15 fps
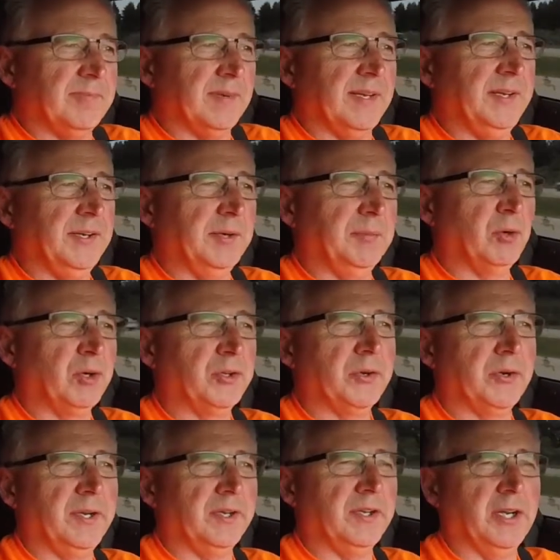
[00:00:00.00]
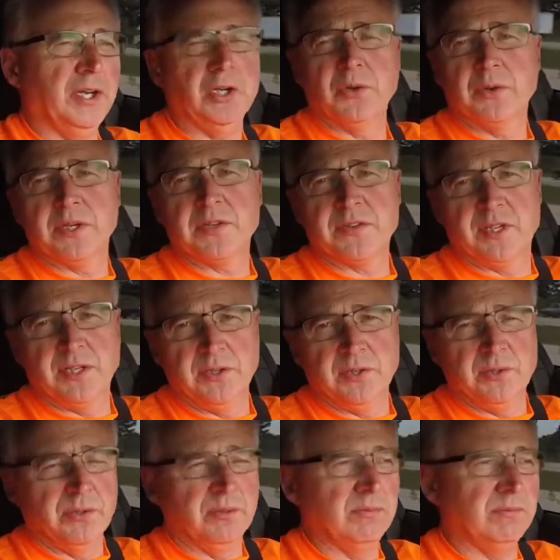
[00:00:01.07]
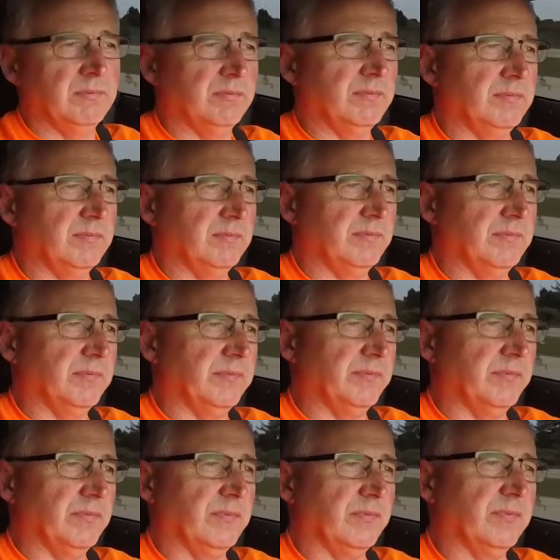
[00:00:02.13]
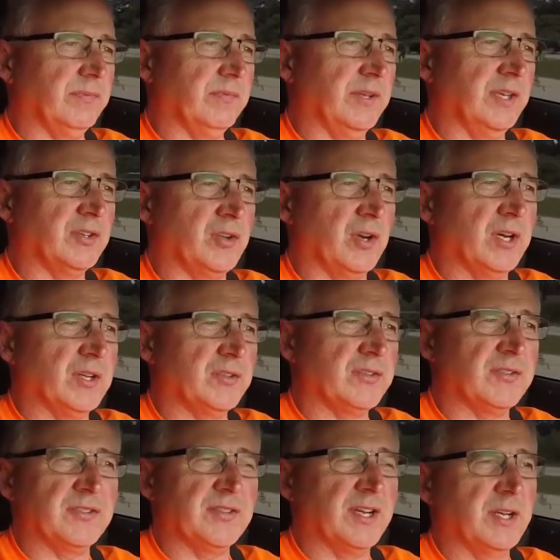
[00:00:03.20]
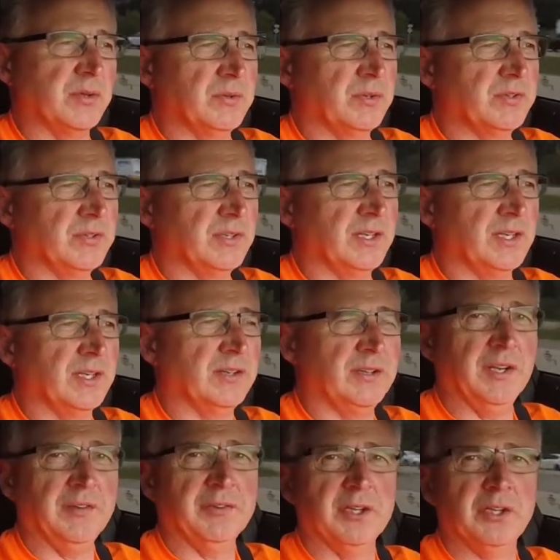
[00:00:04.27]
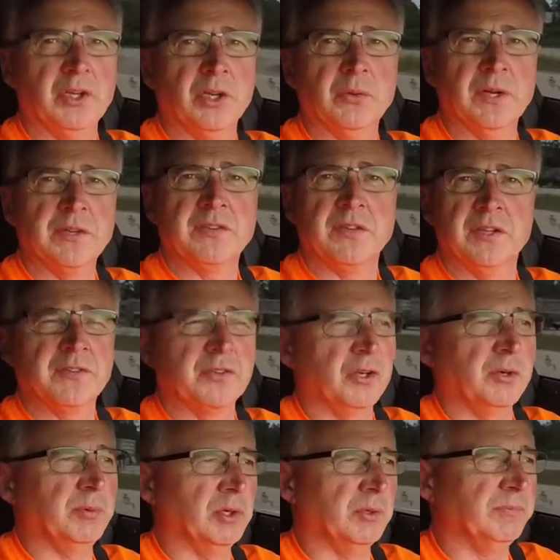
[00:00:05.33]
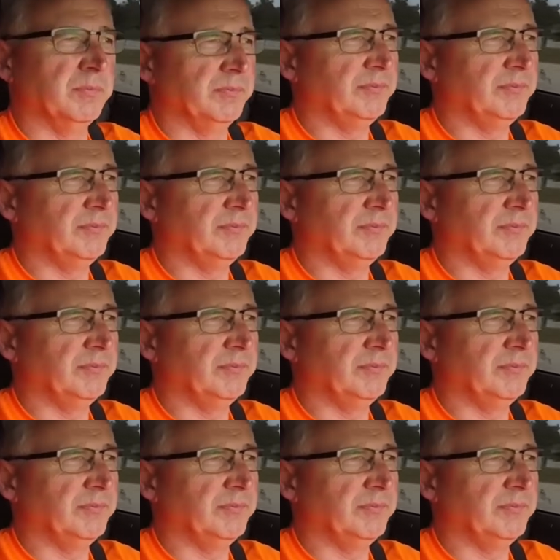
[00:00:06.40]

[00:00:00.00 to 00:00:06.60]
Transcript: I hear more tire noise than I do exhaust sound. Definitely no resonance, no boom.